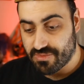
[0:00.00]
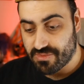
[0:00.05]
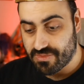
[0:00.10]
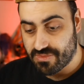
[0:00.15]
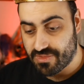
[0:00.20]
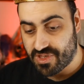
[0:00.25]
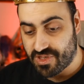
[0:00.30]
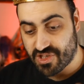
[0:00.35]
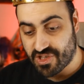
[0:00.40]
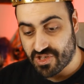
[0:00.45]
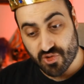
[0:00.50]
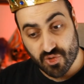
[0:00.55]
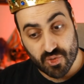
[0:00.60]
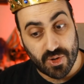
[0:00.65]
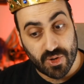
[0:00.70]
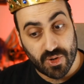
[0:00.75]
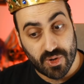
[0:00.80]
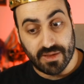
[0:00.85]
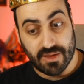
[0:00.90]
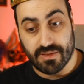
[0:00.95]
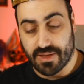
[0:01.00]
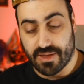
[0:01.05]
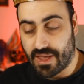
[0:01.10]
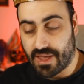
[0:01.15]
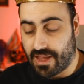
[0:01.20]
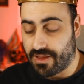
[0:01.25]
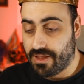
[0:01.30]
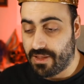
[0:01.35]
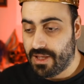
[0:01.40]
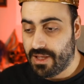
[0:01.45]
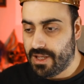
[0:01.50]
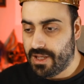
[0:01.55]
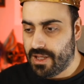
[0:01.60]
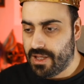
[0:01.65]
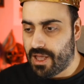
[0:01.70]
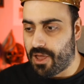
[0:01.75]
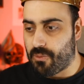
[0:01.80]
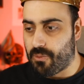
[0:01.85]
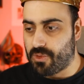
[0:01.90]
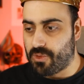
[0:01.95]
just try it, and
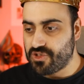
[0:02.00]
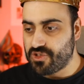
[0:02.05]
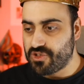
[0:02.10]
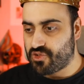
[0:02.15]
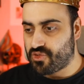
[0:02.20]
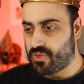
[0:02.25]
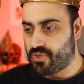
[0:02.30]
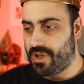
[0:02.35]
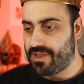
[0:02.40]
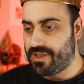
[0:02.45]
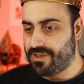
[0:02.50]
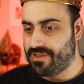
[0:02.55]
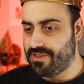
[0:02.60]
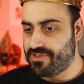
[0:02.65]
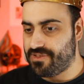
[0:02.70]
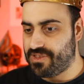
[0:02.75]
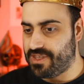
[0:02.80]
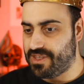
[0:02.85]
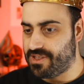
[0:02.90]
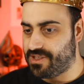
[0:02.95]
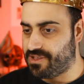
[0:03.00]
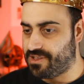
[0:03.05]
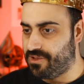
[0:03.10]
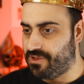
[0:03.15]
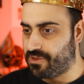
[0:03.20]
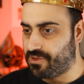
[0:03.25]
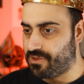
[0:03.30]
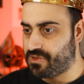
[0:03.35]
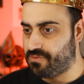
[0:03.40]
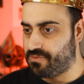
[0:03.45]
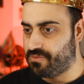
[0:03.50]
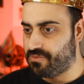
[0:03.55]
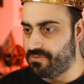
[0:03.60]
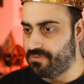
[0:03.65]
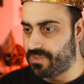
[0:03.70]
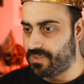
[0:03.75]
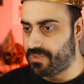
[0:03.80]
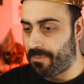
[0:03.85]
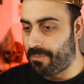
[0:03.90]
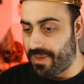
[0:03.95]
once you try it and you see it looks
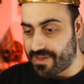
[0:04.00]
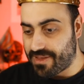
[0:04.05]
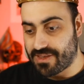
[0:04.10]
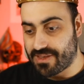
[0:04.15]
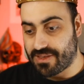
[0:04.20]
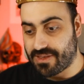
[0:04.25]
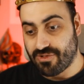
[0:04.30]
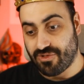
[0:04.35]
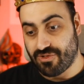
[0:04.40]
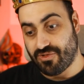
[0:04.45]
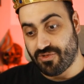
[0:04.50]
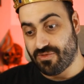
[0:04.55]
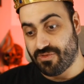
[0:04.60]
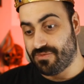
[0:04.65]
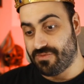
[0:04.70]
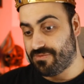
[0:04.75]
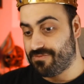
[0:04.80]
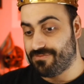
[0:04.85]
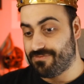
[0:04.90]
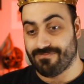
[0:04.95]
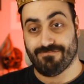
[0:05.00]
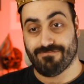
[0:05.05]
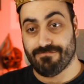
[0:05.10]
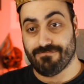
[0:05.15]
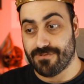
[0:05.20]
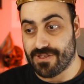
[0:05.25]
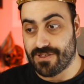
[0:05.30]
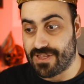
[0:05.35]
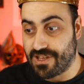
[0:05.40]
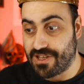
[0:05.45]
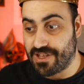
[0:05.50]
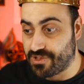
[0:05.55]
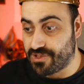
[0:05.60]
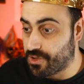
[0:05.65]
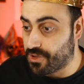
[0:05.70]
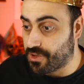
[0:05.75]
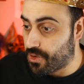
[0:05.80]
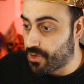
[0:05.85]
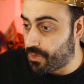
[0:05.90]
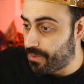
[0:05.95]
amazing, there's no
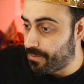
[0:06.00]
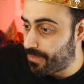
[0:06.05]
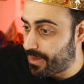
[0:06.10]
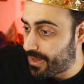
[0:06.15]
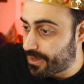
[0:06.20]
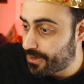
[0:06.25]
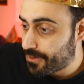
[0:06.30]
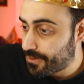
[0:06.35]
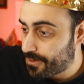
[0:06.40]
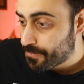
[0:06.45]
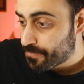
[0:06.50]
going back.